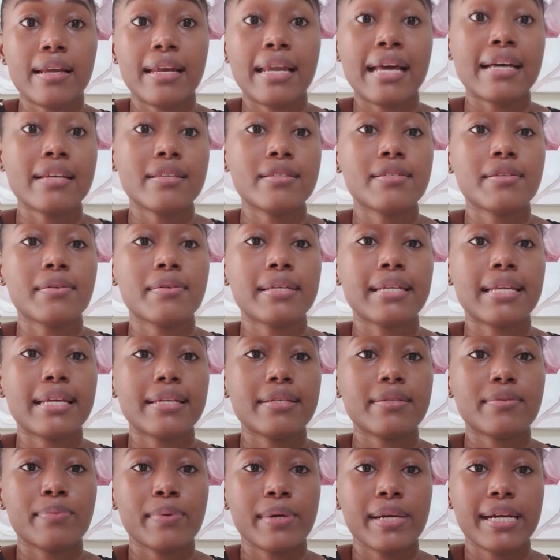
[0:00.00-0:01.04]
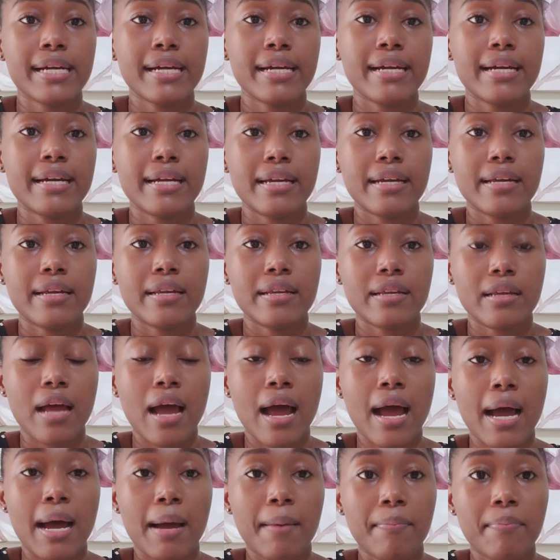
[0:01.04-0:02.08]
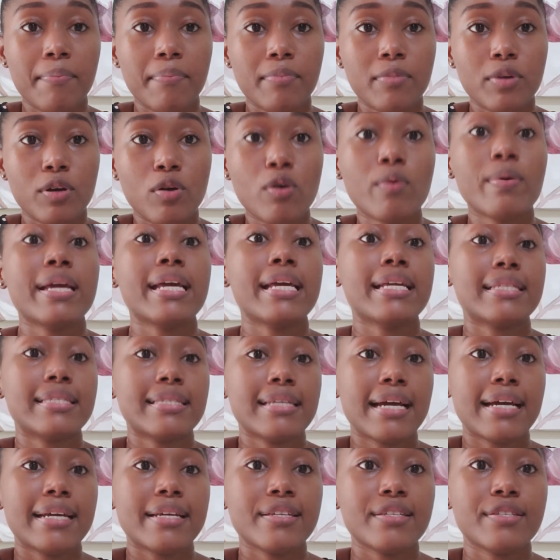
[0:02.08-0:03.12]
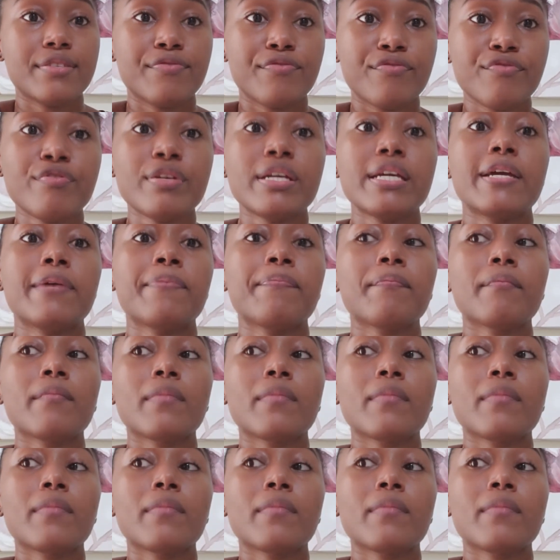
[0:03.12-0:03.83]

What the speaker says: Last Sundays where going inside is free.